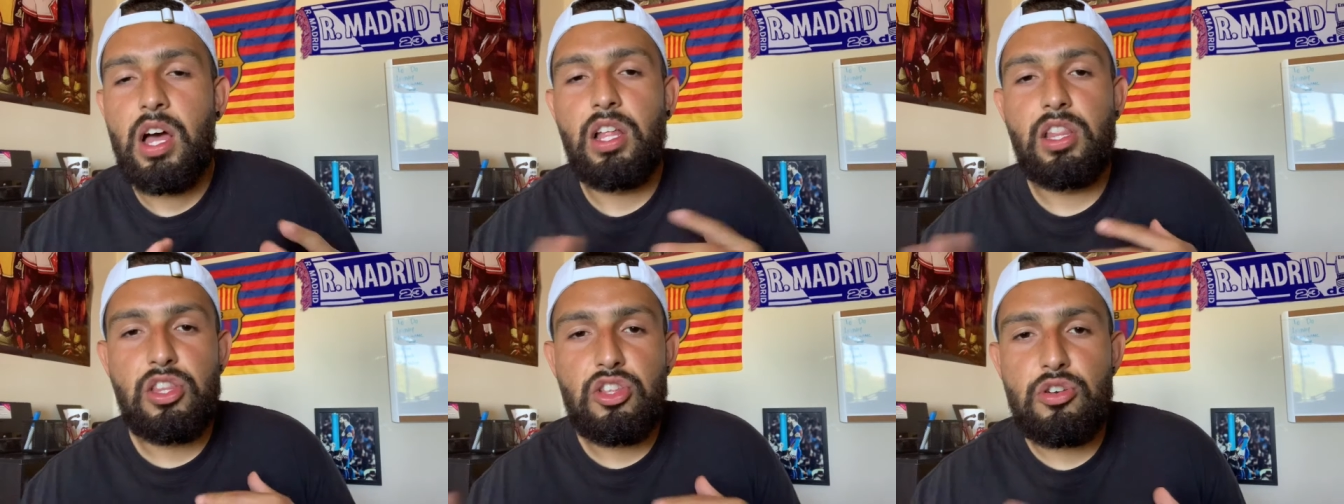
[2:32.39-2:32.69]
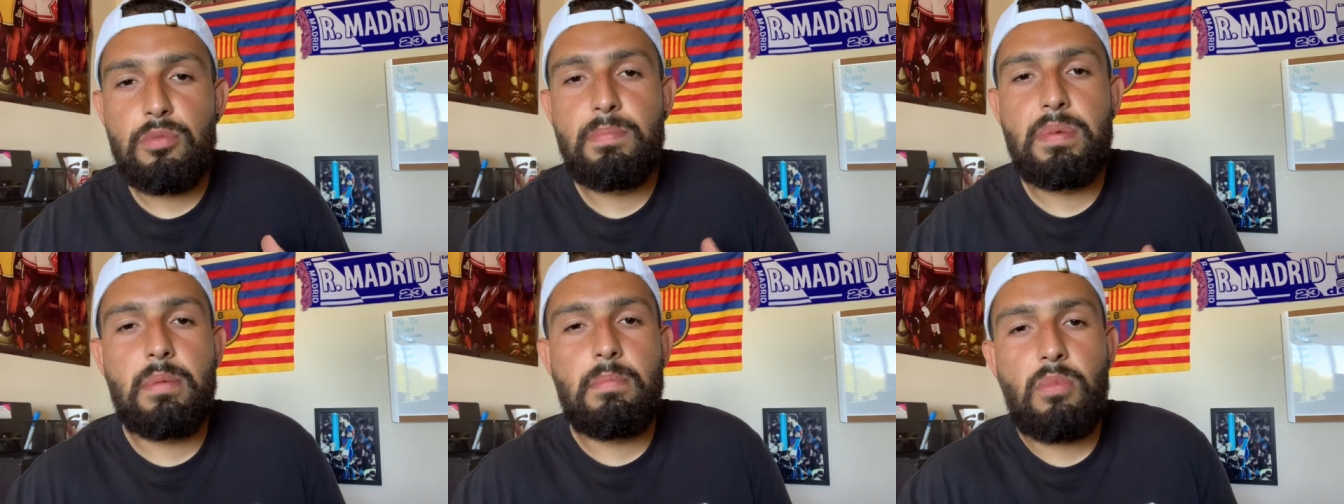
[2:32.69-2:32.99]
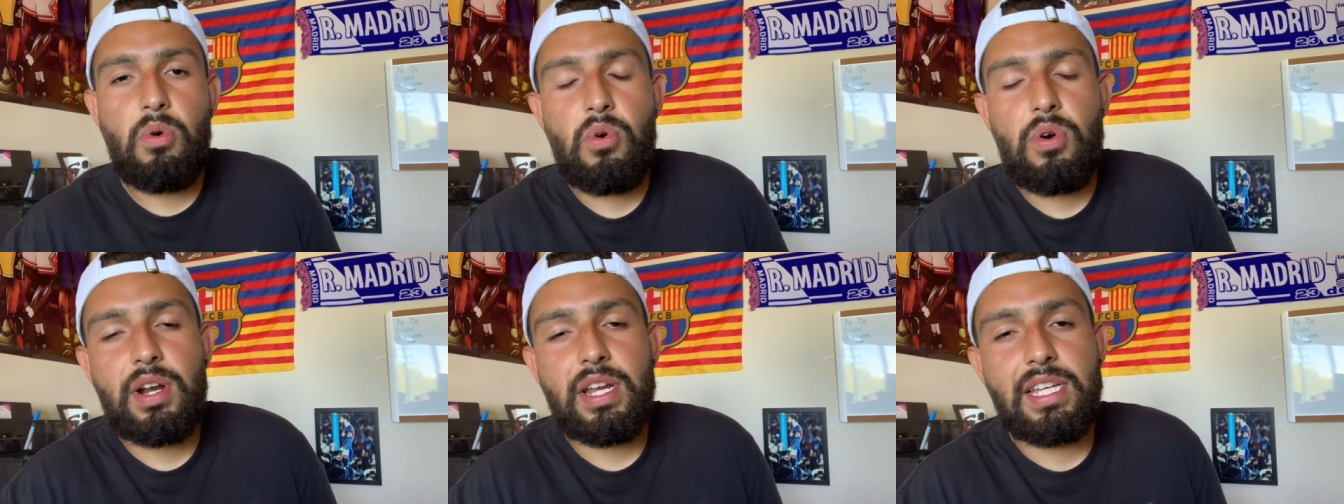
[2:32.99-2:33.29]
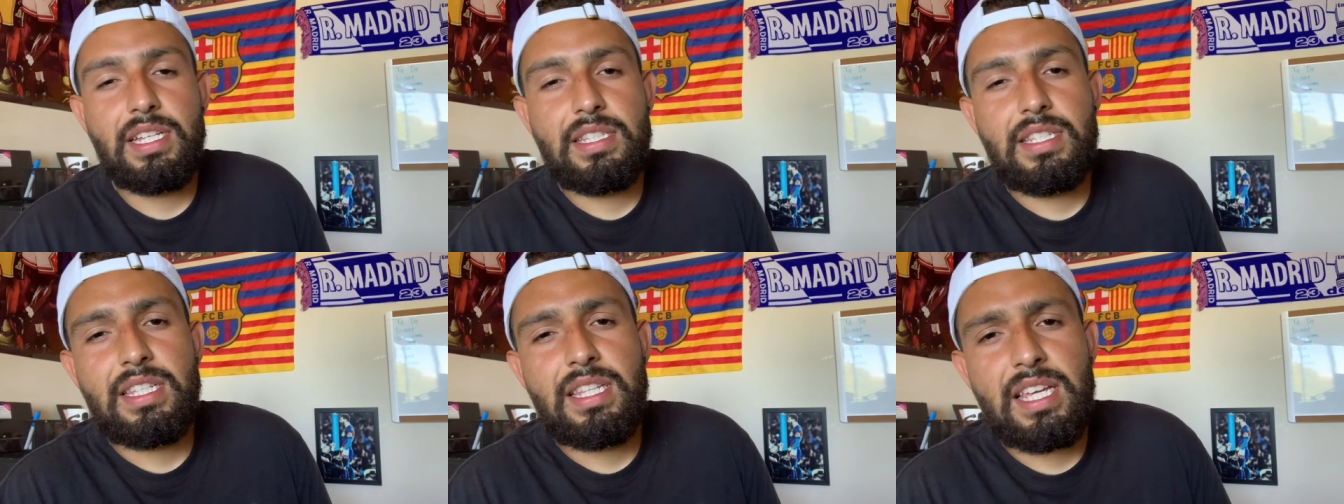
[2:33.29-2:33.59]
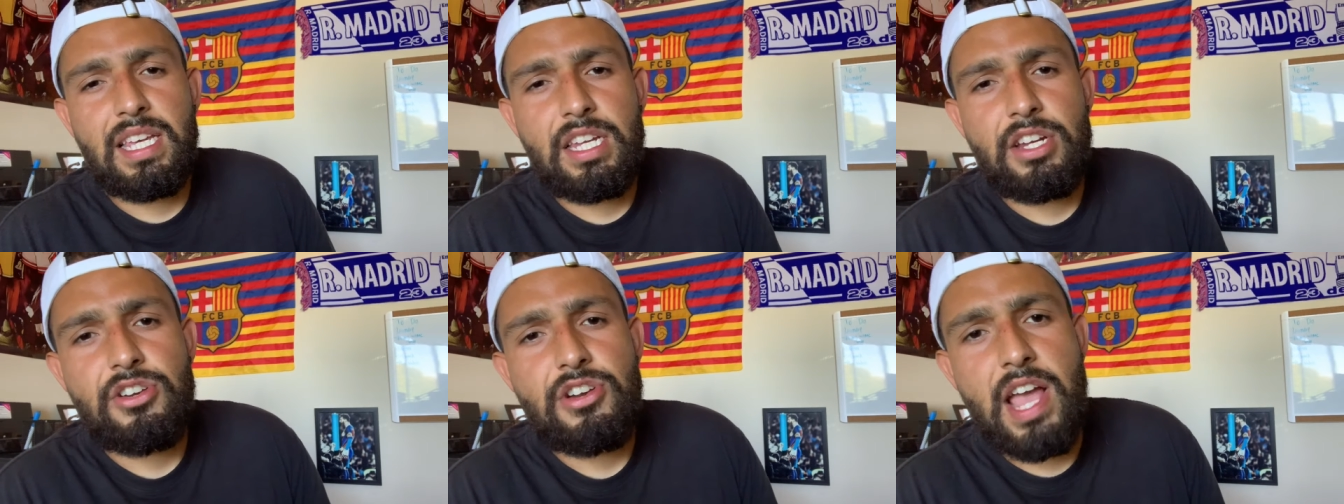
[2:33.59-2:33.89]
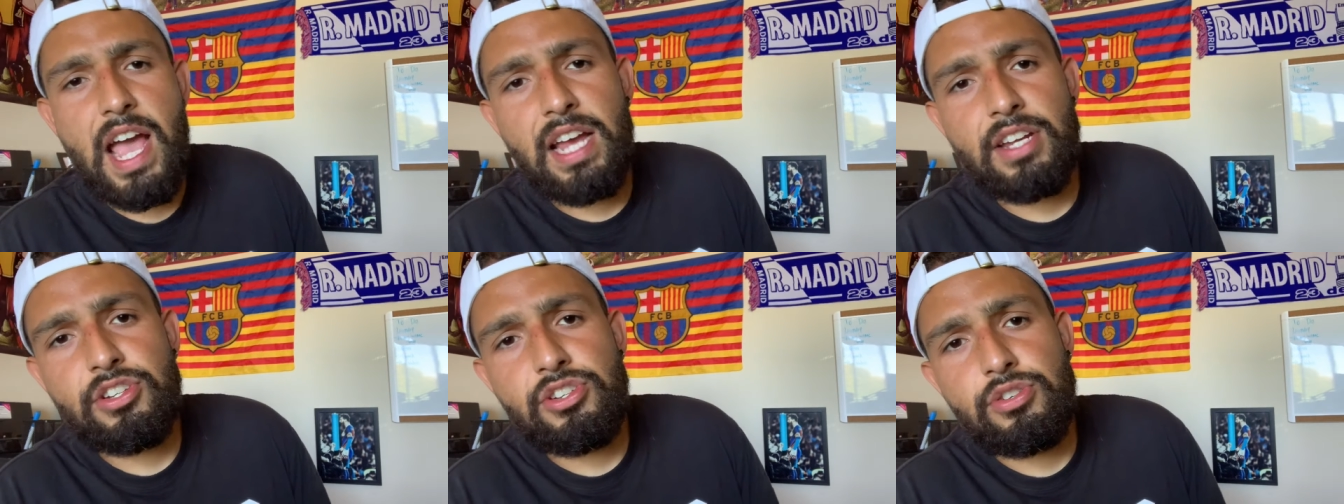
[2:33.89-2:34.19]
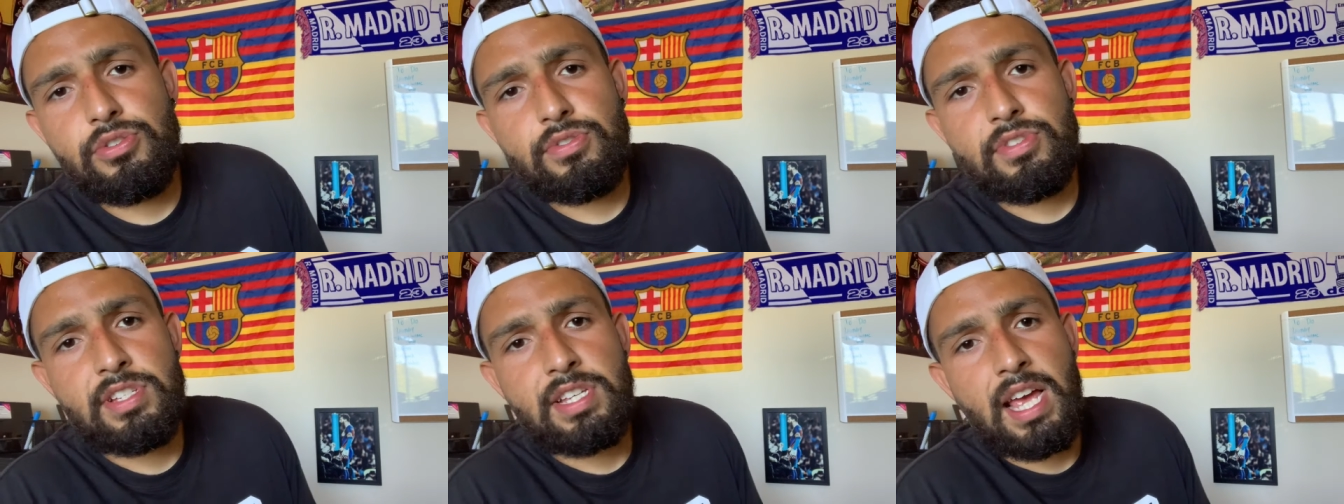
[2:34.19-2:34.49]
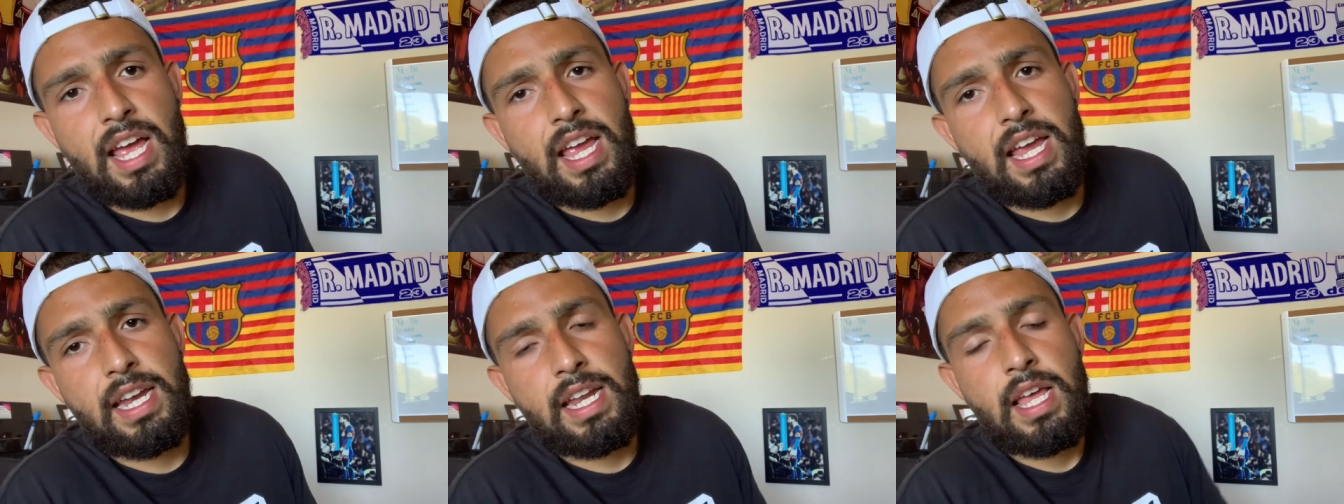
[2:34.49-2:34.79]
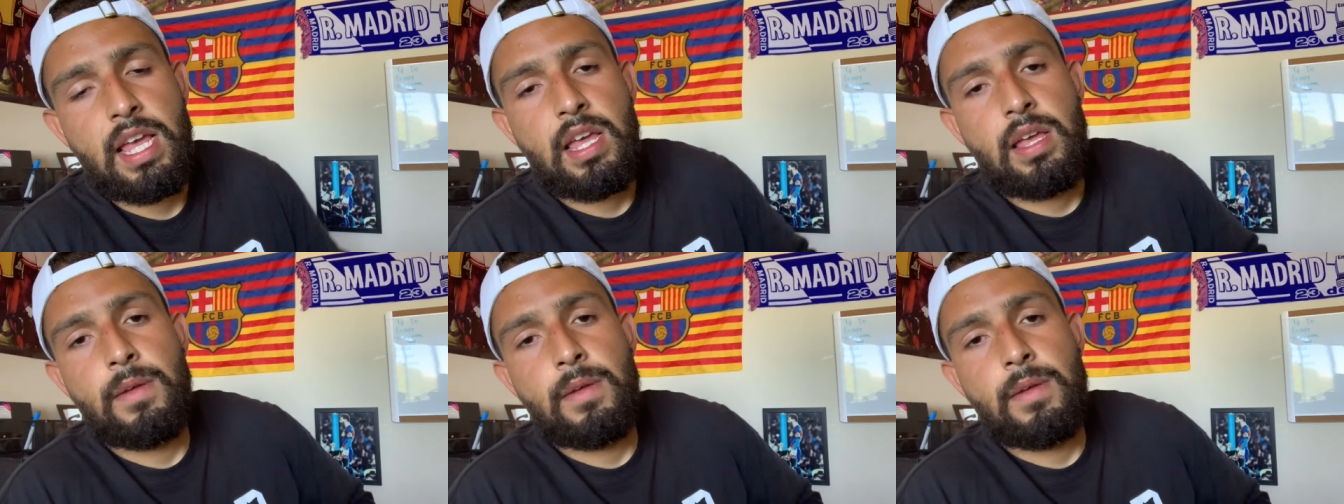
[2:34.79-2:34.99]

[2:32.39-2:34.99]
a little bit more into the international side.